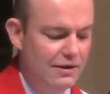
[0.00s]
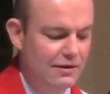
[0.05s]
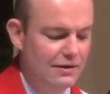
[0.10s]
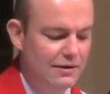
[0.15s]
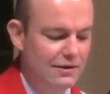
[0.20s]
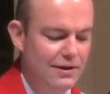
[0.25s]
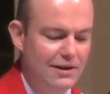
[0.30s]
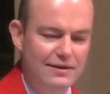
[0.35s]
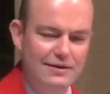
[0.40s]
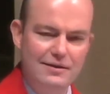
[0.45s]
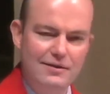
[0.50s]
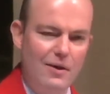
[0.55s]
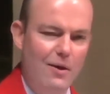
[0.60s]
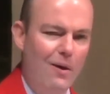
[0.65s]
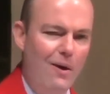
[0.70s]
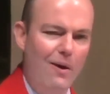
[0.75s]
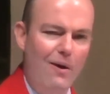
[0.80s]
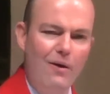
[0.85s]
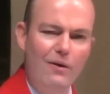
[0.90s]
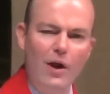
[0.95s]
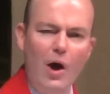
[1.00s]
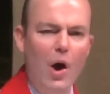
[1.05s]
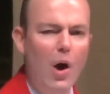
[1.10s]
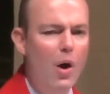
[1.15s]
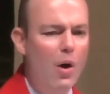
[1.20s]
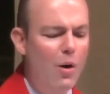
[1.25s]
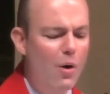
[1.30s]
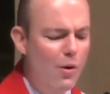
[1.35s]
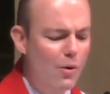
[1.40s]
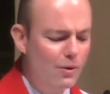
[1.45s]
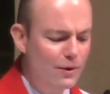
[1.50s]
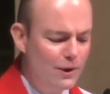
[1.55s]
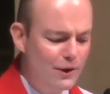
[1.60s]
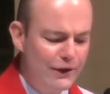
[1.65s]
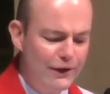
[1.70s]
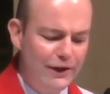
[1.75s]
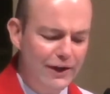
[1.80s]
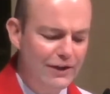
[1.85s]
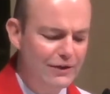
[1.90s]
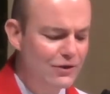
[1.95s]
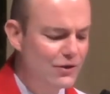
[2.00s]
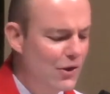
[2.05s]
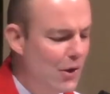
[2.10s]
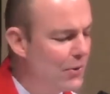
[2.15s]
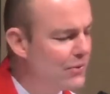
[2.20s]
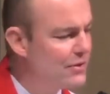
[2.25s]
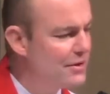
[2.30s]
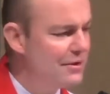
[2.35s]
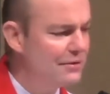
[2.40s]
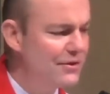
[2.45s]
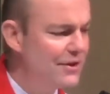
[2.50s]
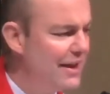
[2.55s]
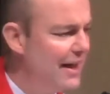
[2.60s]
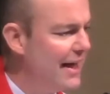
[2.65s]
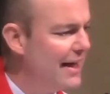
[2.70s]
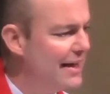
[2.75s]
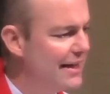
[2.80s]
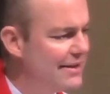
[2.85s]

And it's all, oh, look at Joseph's kid.